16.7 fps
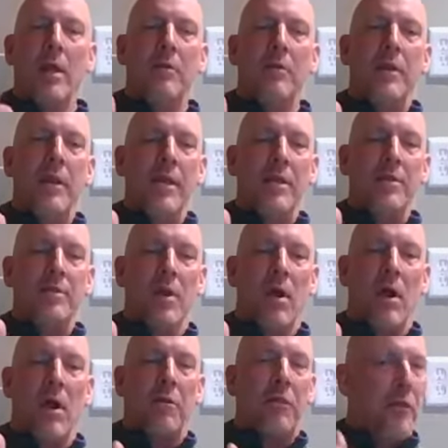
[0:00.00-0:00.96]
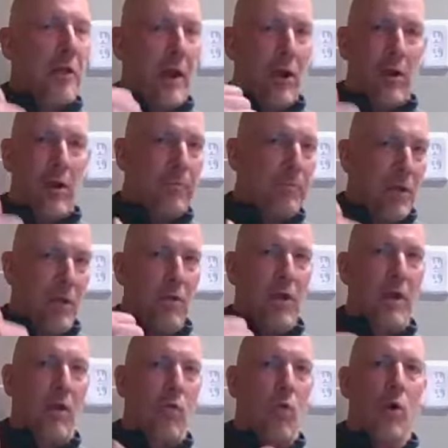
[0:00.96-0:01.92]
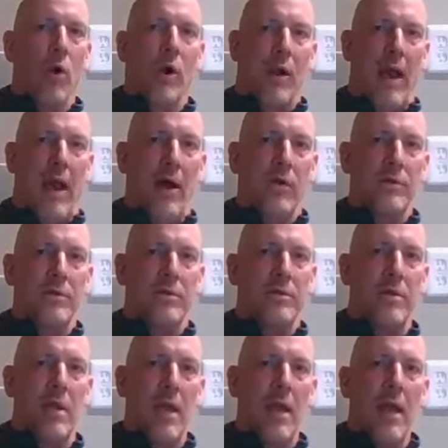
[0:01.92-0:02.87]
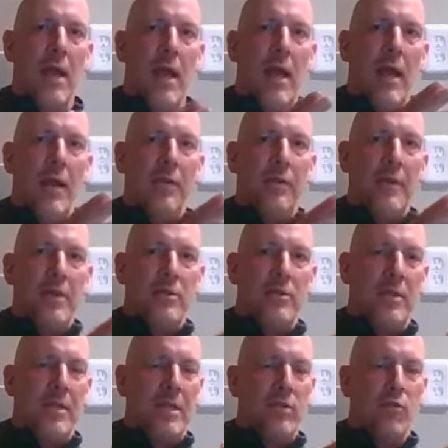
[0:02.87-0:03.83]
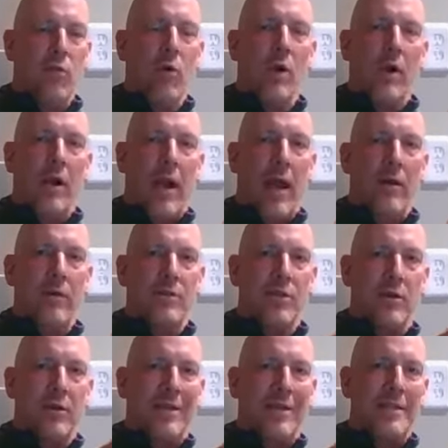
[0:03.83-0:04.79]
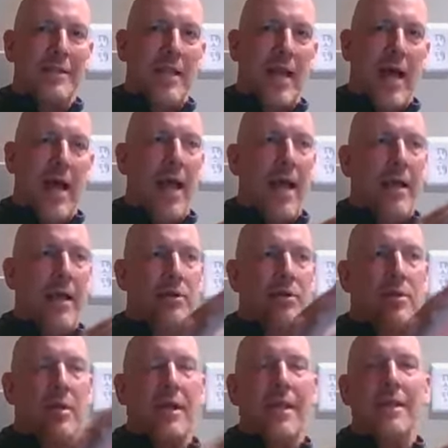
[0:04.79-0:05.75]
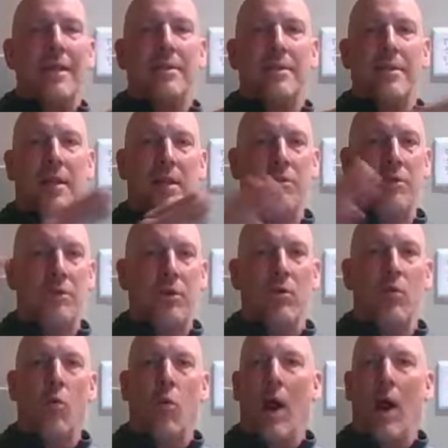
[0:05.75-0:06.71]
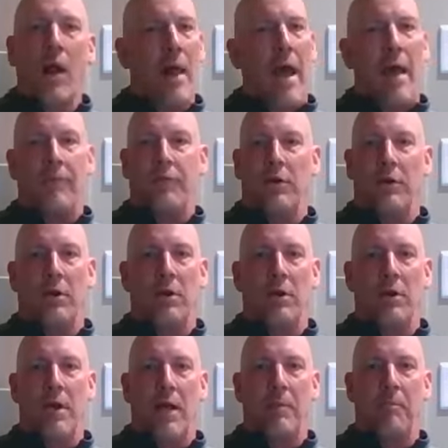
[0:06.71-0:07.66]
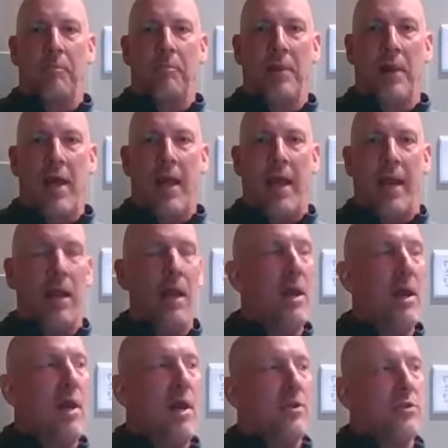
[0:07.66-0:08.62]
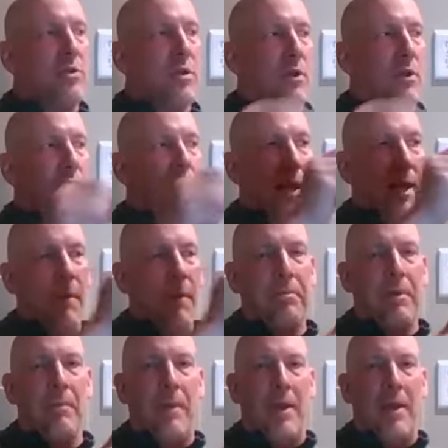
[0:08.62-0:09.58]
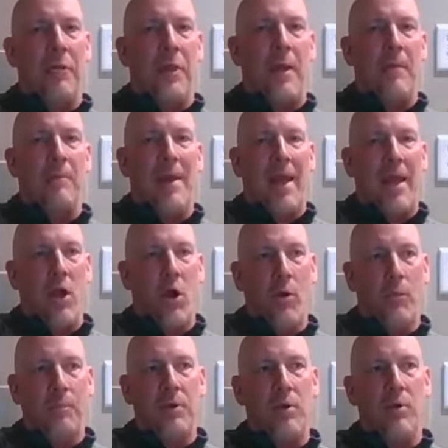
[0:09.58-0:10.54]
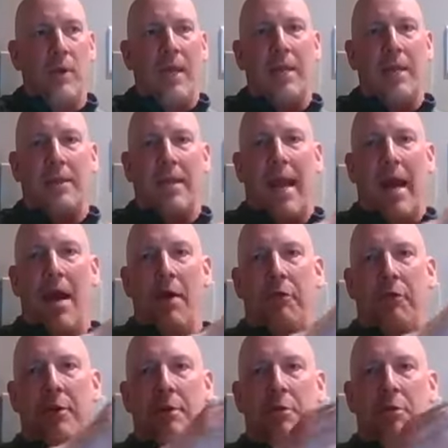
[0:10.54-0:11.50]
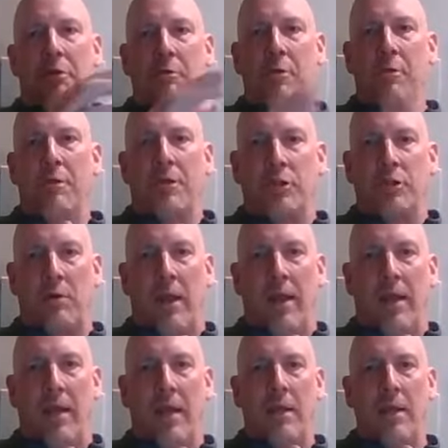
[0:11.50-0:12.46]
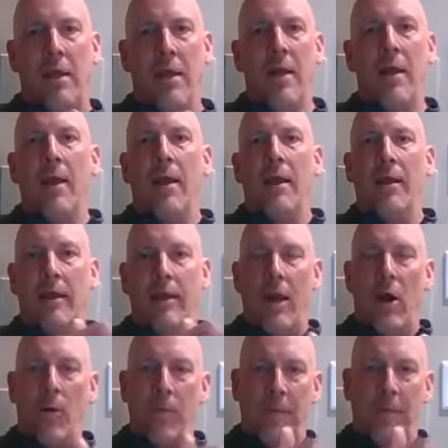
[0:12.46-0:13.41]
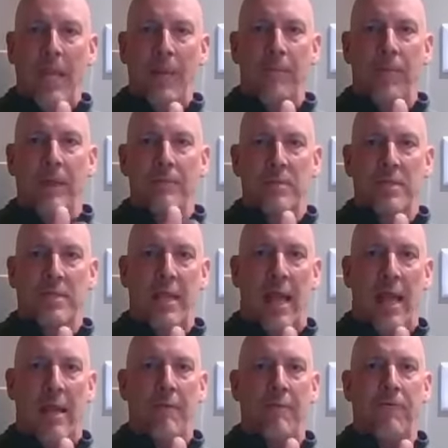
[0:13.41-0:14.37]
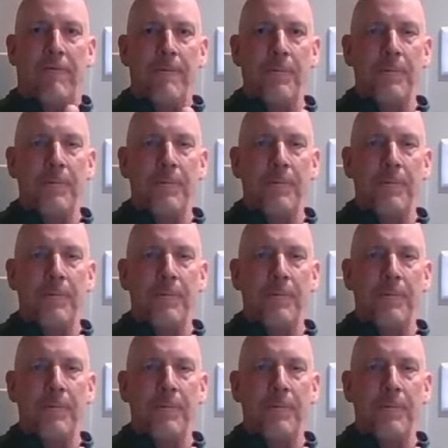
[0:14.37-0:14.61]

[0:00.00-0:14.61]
these are therapeutic workouts. And these, these workouts are designed to continue well after you're done playing. So you implement them to help you get the athlete through the training, help keep them safe,